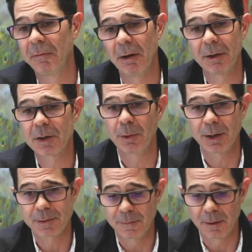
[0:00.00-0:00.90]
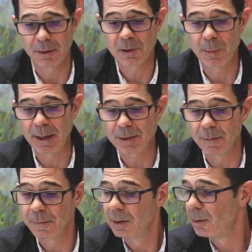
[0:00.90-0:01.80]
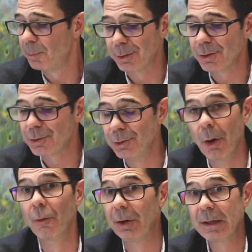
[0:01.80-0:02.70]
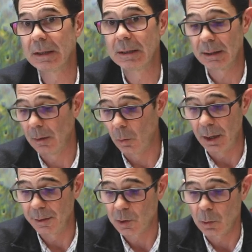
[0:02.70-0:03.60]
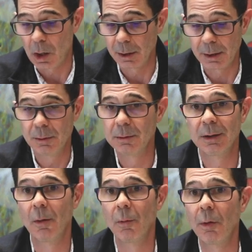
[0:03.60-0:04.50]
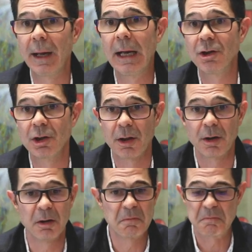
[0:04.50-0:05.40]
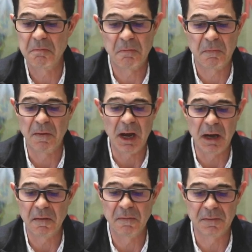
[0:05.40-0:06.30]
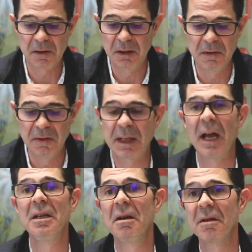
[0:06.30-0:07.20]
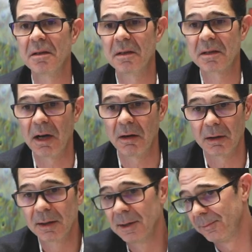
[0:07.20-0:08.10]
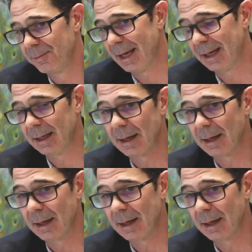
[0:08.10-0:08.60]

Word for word: Very expressive, very expansive but there's no reason a wine of this quality, you know, won't age another five to even 10 years in the cellar, taking